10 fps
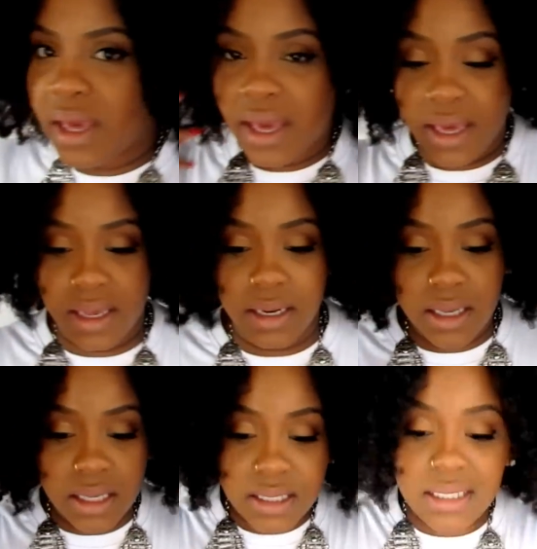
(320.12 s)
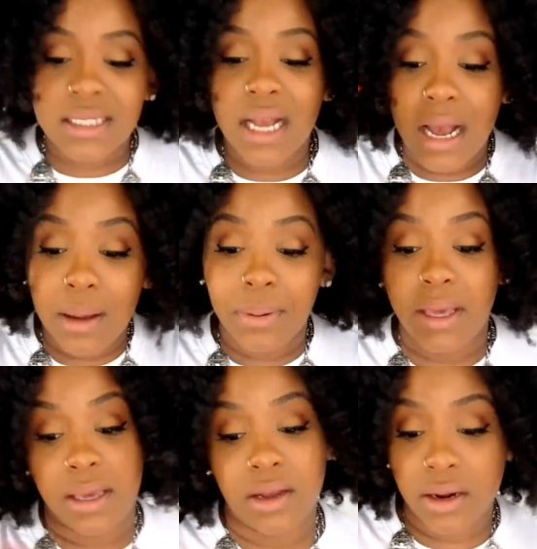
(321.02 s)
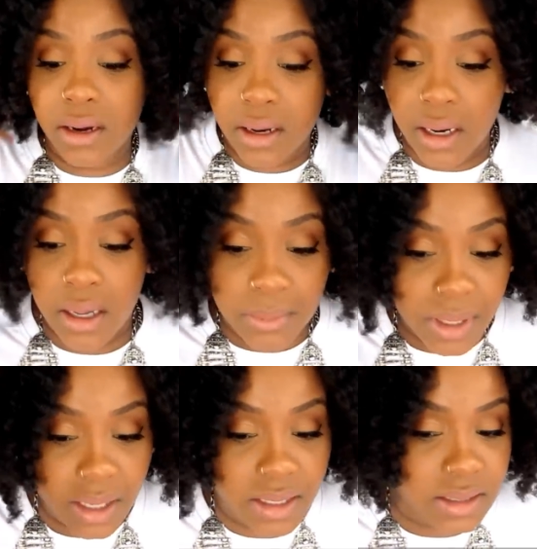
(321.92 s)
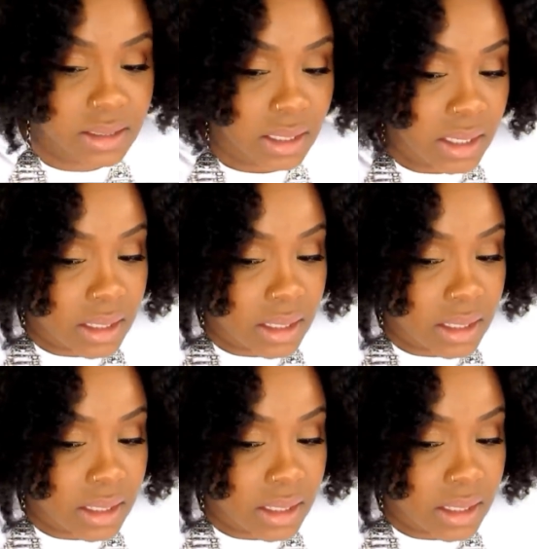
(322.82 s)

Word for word: can stop here because